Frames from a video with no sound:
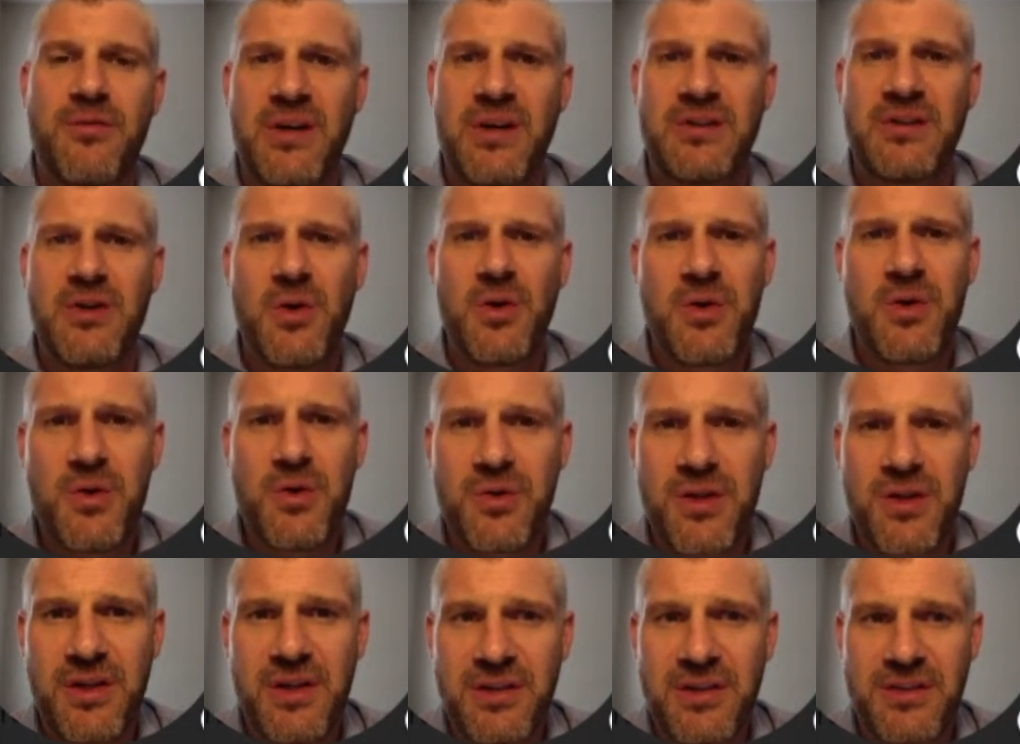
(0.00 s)
Now, don't you
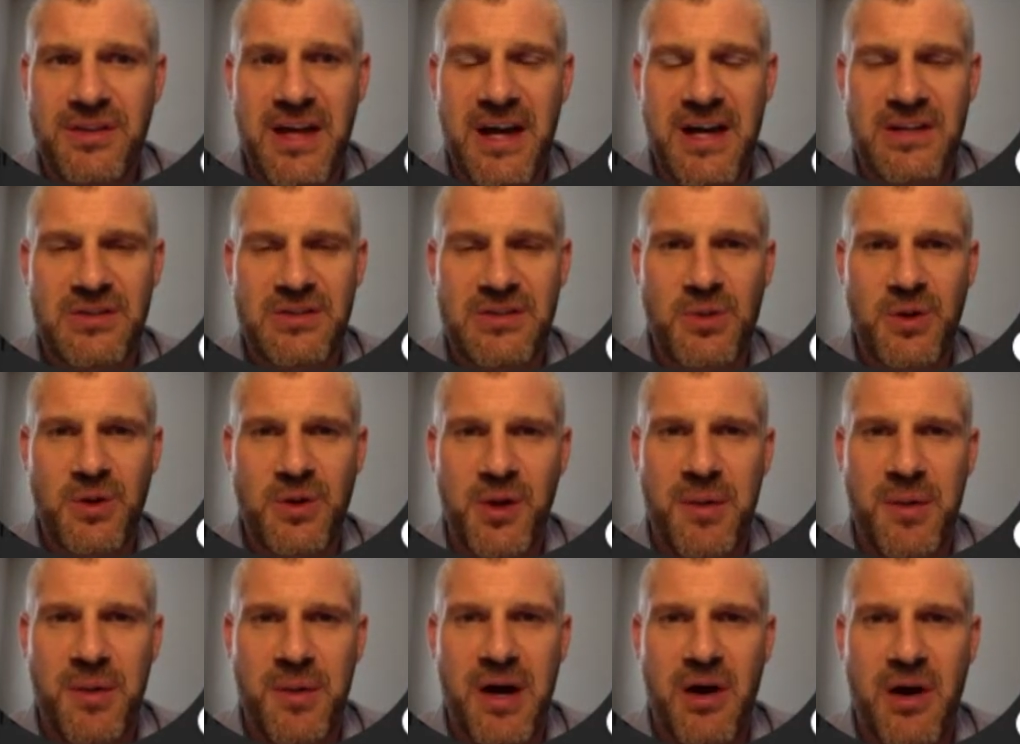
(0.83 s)
think that is really
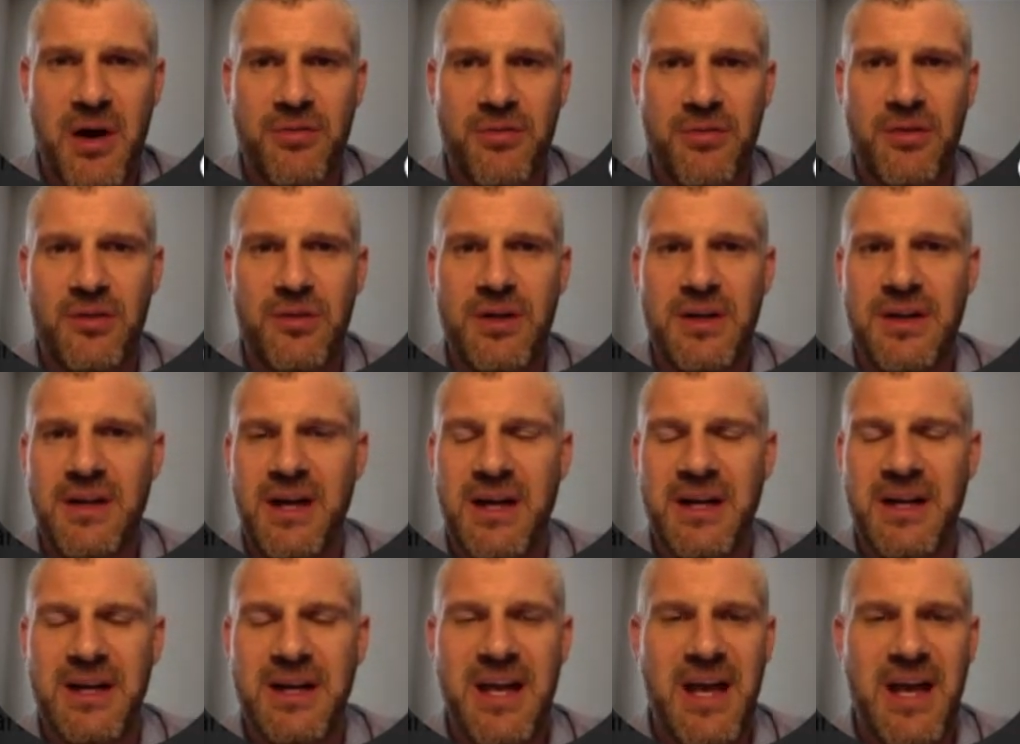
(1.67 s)
powerful?
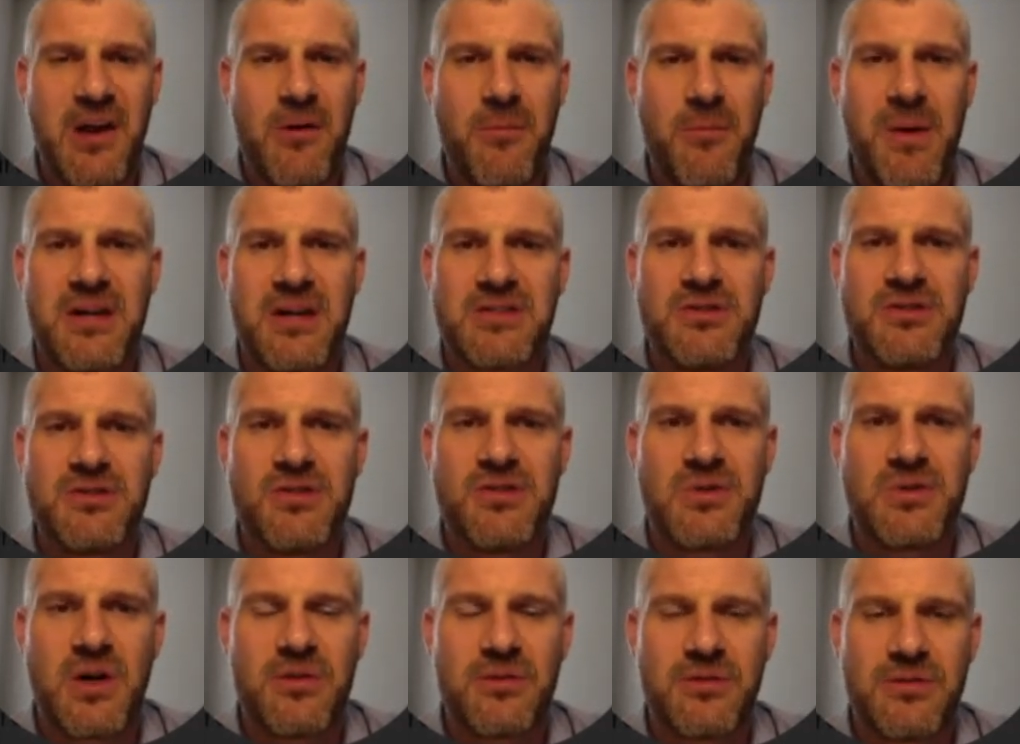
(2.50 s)
I can't imagine you
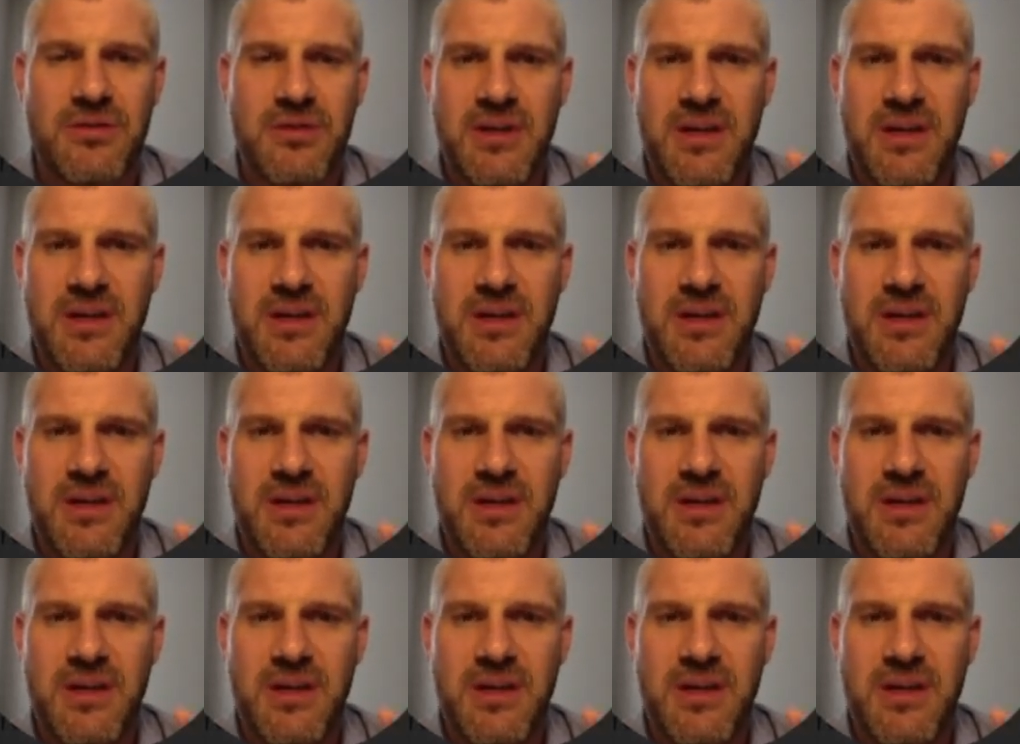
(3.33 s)
don't.